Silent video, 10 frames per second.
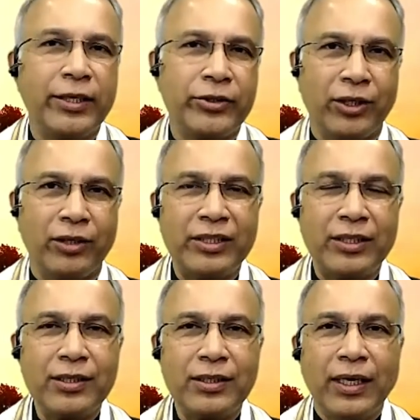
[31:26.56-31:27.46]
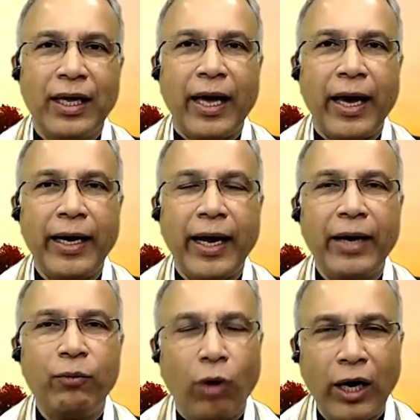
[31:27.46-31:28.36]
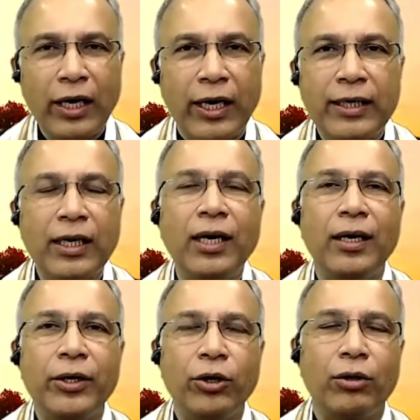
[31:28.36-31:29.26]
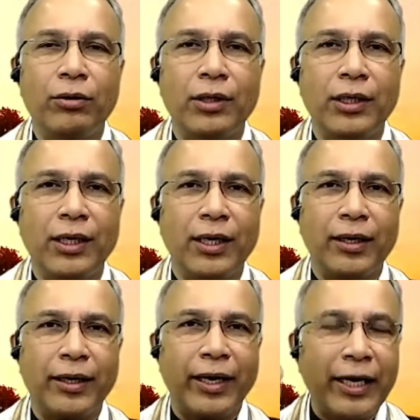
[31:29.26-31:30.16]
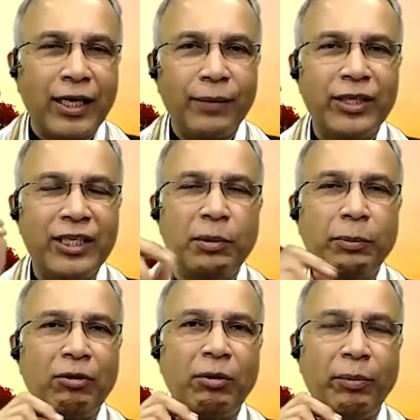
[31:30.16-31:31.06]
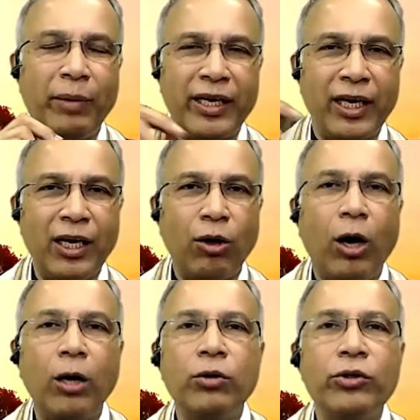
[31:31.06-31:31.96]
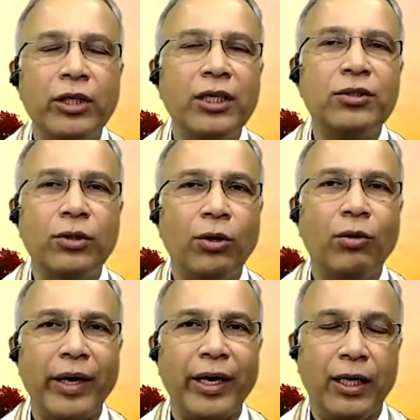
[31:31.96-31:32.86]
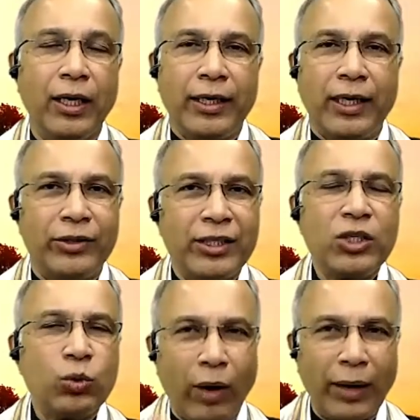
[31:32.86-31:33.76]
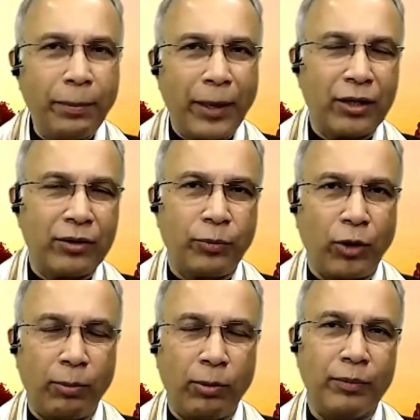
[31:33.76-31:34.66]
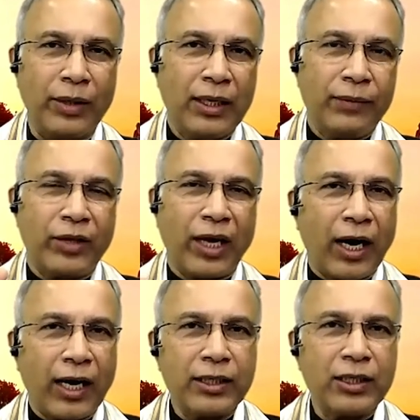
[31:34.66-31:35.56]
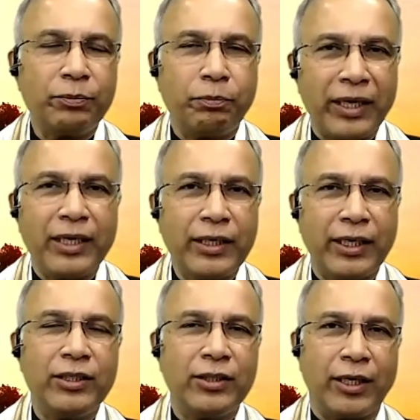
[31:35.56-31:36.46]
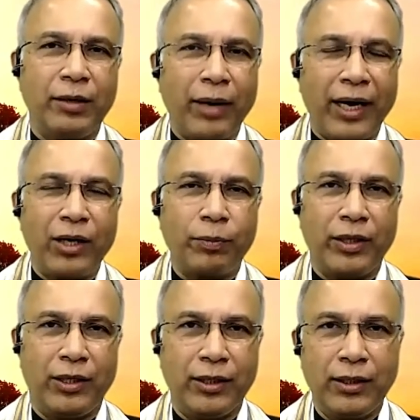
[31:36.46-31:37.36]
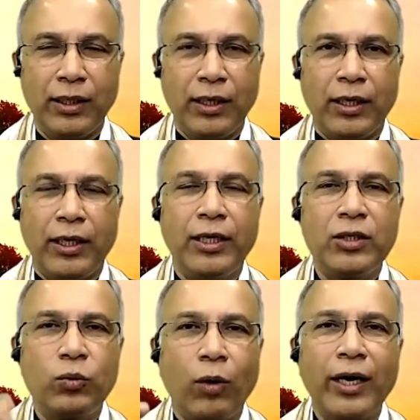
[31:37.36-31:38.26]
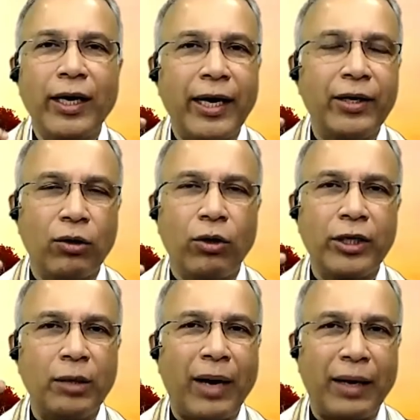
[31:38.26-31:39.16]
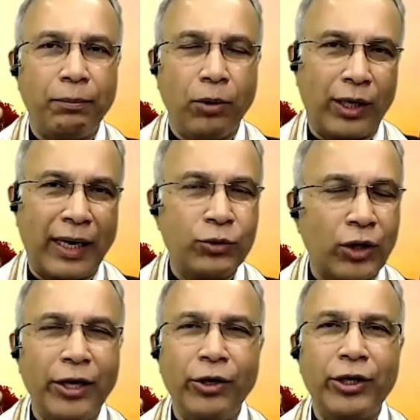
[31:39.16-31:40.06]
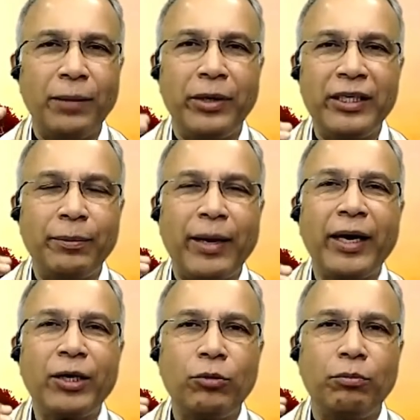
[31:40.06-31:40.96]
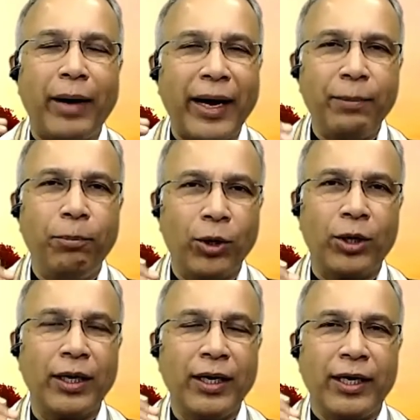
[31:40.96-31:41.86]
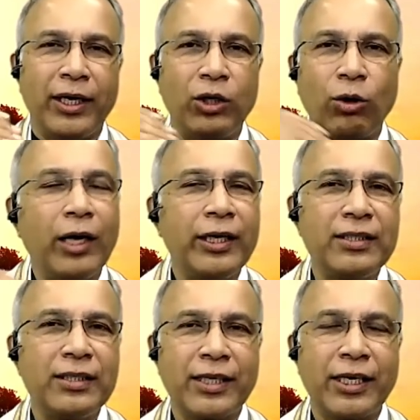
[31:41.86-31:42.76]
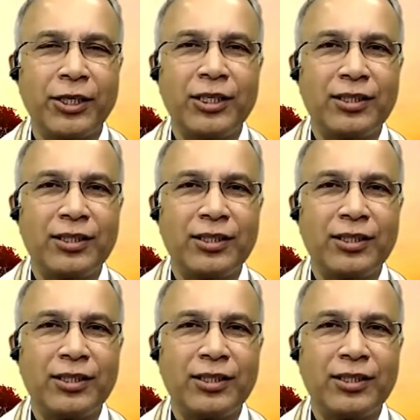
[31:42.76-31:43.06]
services, and what little income these people will be making, all those things go away. Now, this is one part of the problem. The other bigger danger, in my opinion, is what I wrote in my book. I'm sorry to keep bringing back my book into all these discussions.